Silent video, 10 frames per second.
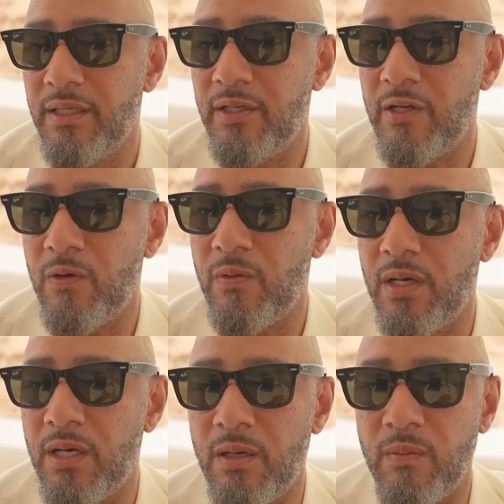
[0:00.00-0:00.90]
You
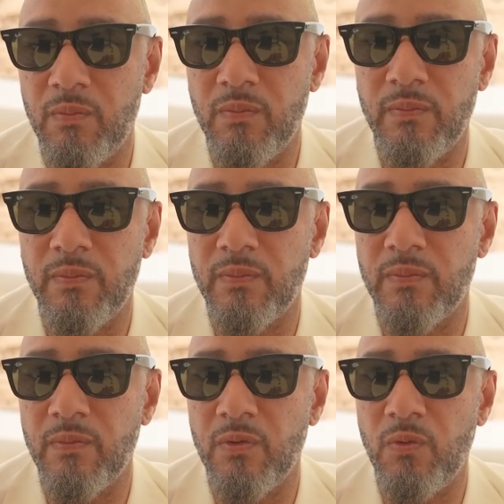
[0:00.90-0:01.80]
know,
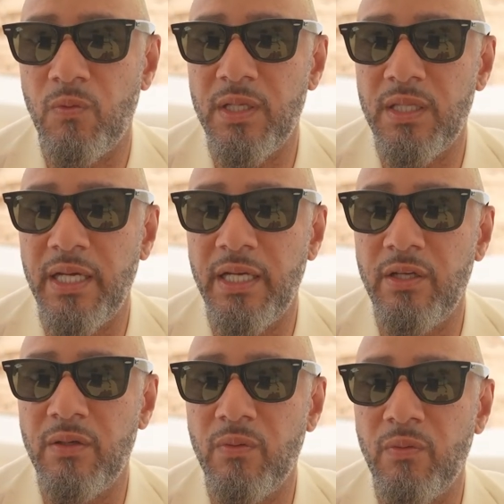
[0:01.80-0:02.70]
one
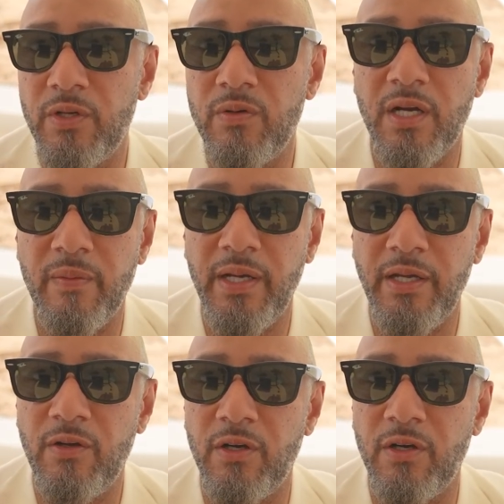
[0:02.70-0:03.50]
thing, when you come here, you're